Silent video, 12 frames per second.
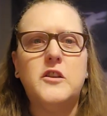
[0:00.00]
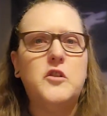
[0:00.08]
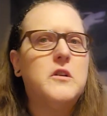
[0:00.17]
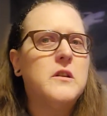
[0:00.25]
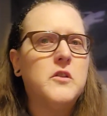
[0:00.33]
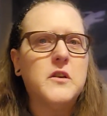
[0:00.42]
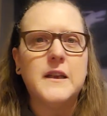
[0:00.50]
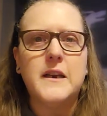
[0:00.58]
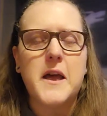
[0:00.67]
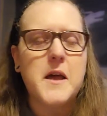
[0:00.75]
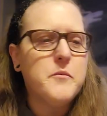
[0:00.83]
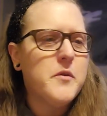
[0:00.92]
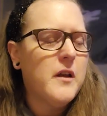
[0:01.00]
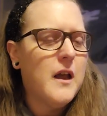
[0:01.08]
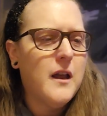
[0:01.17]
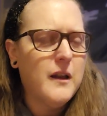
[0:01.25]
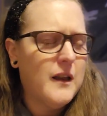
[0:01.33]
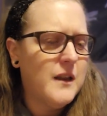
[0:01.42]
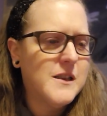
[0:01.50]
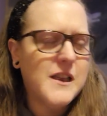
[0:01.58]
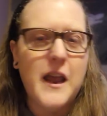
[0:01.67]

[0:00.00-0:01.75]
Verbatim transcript: You can look it up, uh, it's